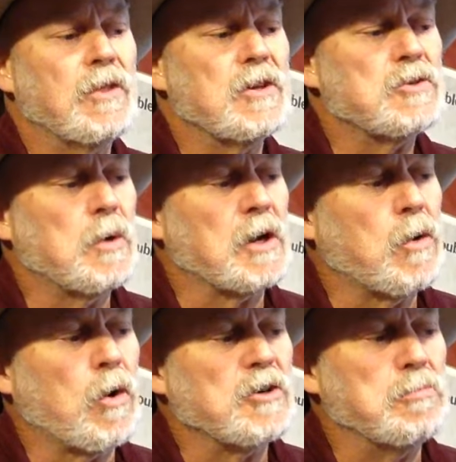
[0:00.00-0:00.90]
This one, of
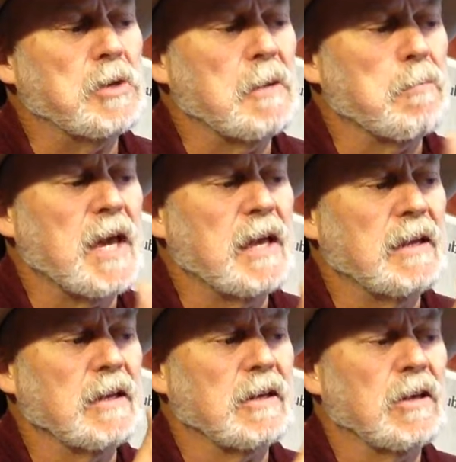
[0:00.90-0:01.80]
course, being
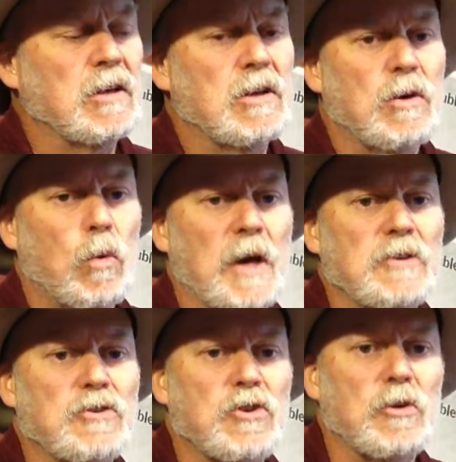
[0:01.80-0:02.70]
made in
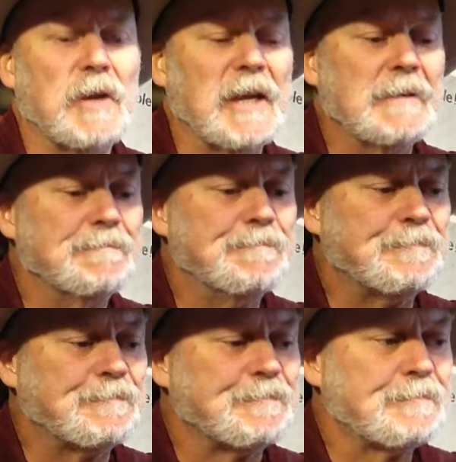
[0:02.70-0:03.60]
West Germany.
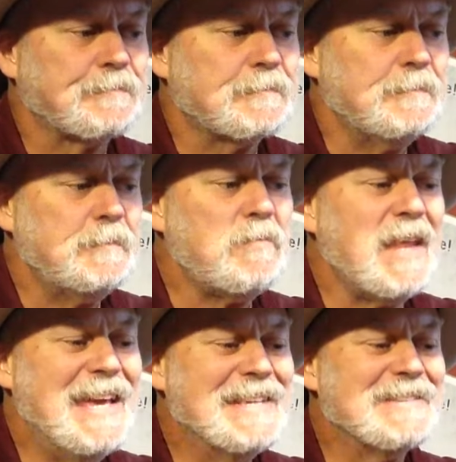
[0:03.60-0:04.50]

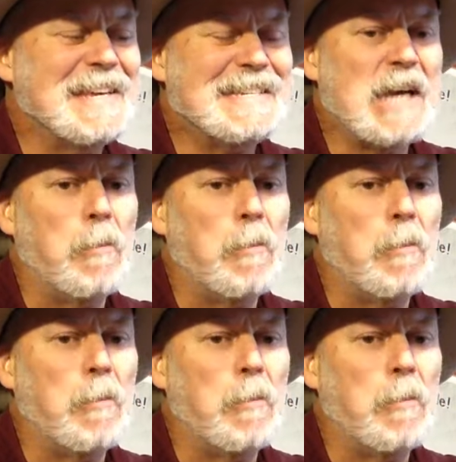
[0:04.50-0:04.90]
It's a